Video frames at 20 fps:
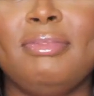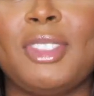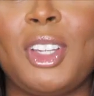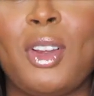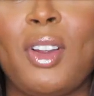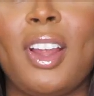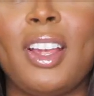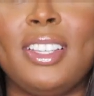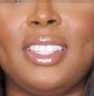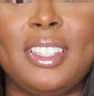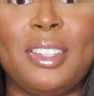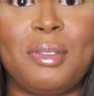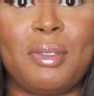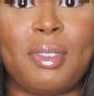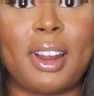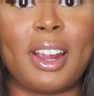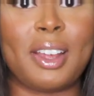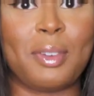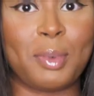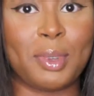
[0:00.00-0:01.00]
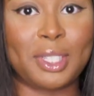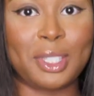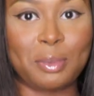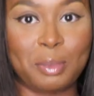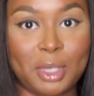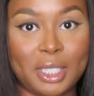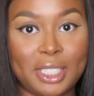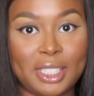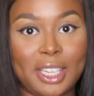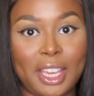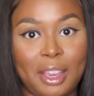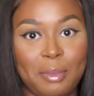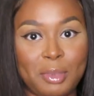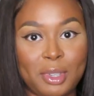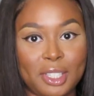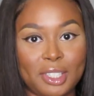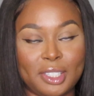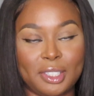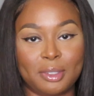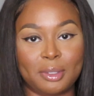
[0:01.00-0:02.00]
Crazy, right, what some good tape
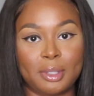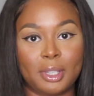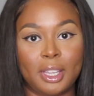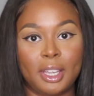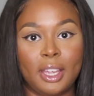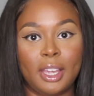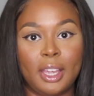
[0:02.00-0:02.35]
could do.